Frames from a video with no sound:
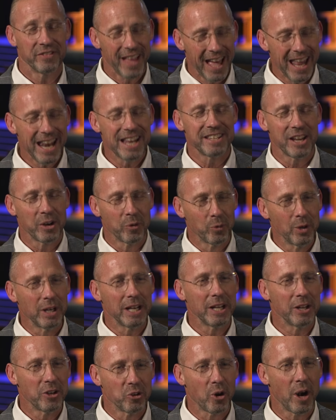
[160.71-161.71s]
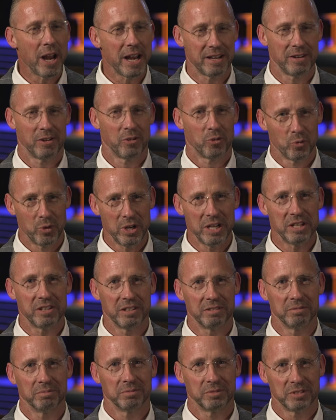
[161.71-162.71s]
That is a really great
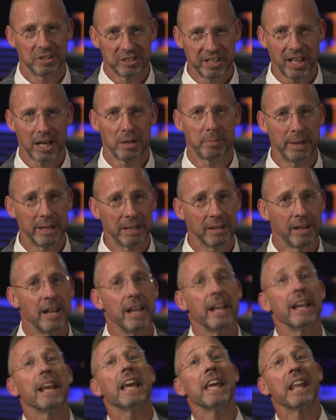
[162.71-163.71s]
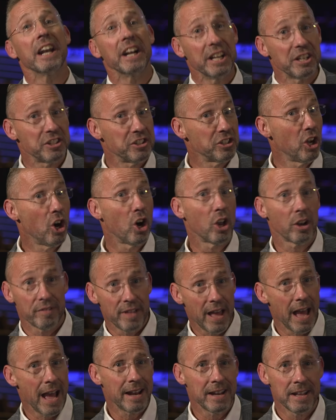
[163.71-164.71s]
reason to celebrate. In addition to all of
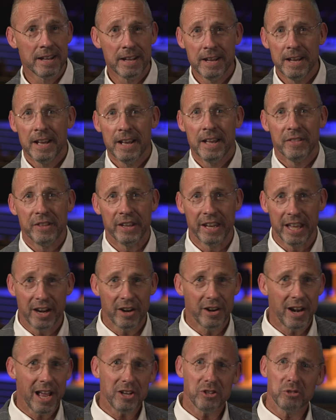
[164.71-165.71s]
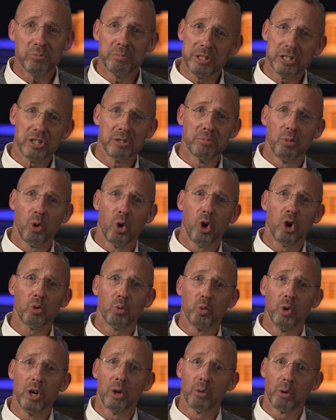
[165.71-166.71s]
that, the International Mission Board
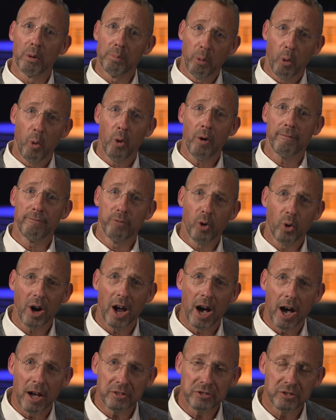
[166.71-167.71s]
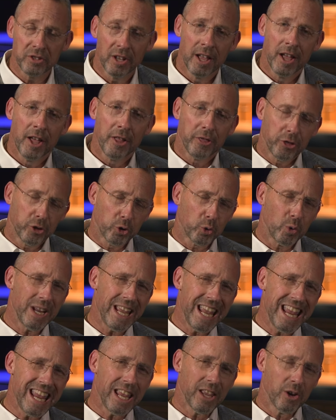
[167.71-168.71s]
will report for us
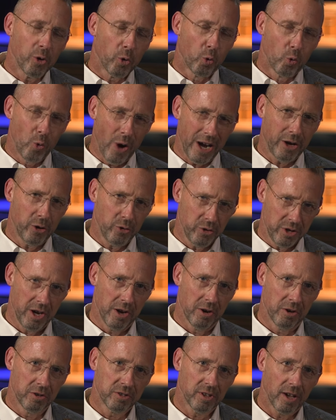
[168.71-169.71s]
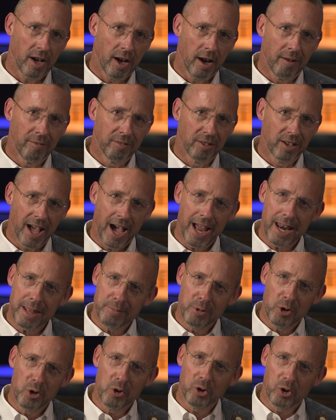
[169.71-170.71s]
3 record years of Lottie
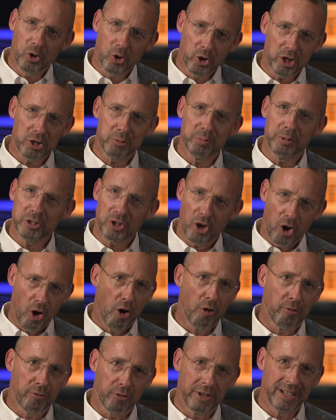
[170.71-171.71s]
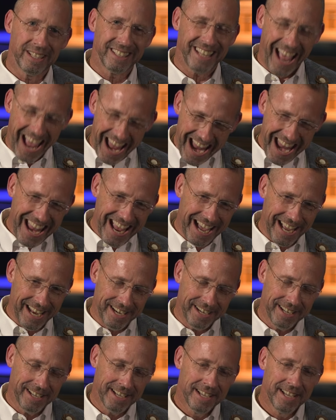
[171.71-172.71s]
Moon Christmas offerings,
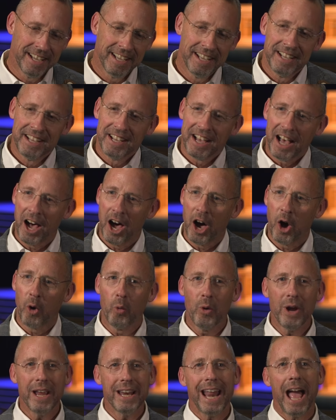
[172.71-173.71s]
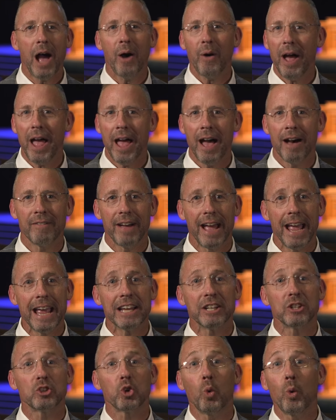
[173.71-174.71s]
and we now have
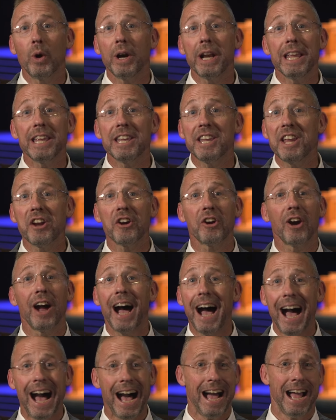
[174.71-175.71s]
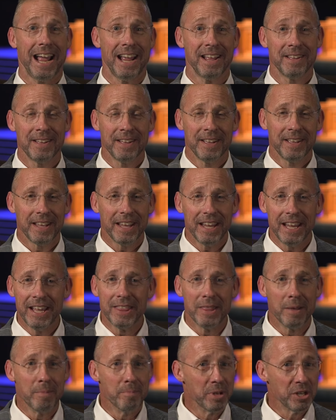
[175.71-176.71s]
a 20-year high
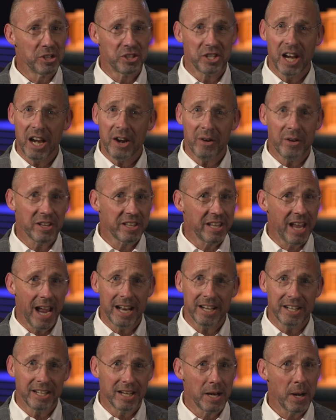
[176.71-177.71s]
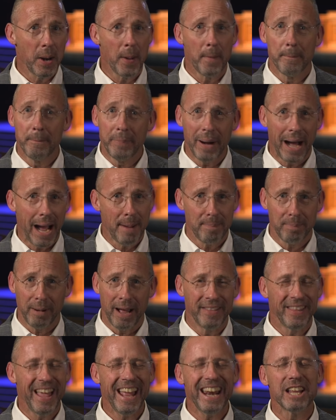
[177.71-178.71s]
in the missionary candidate
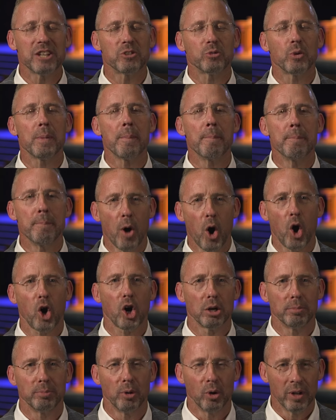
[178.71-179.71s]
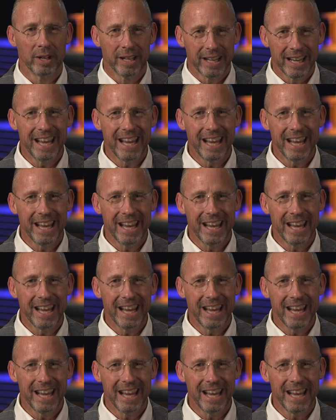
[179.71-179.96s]
pipeline. That is remarkable.